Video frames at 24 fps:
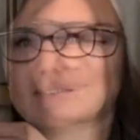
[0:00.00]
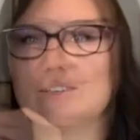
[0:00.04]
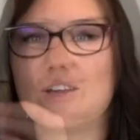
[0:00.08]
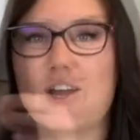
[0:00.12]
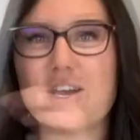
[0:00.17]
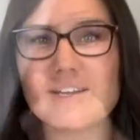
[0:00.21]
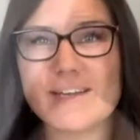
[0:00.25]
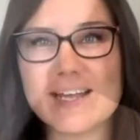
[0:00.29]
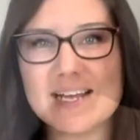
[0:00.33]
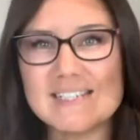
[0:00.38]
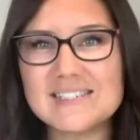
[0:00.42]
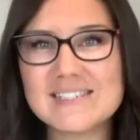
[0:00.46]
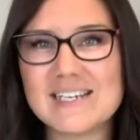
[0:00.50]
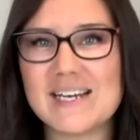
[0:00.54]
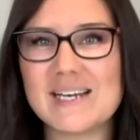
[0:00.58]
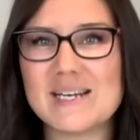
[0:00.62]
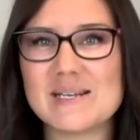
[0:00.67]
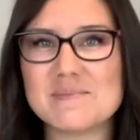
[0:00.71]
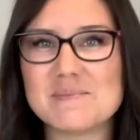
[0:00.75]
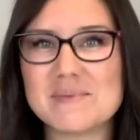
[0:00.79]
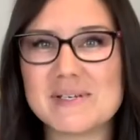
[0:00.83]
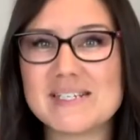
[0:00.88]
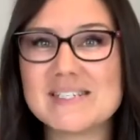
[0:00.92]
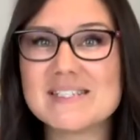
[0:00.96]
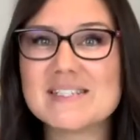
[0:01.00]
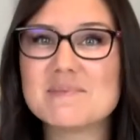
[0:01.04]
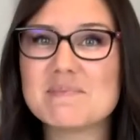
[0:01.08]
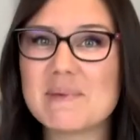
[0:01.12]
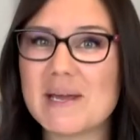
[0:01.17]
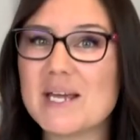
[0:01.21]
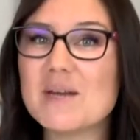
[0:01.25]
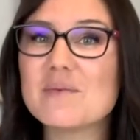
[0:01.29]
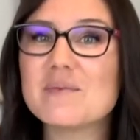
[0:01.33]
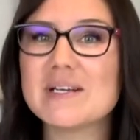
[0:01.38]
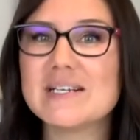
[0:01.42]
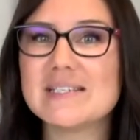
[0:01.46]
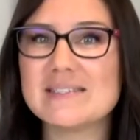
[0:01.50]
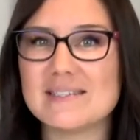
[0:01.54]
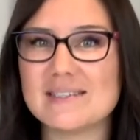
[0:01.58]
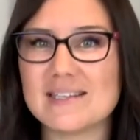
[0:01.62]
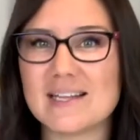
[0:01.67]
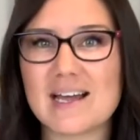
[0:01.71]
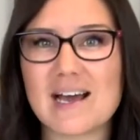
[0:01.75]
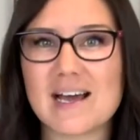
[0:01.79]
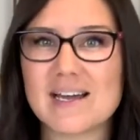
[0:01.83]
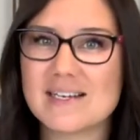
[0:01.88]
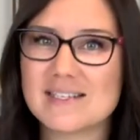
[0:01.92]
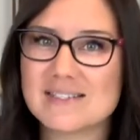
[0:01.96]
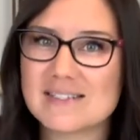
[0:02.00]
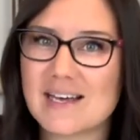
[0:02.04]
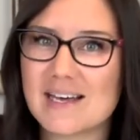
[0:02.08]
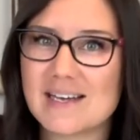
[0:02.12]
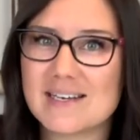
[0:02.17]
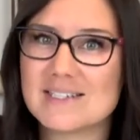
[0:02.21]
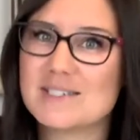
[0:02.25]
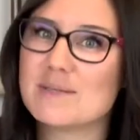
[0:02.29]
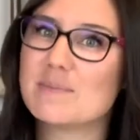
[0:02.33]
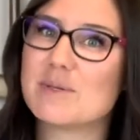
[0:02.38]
Our next item is the main reason that I decided to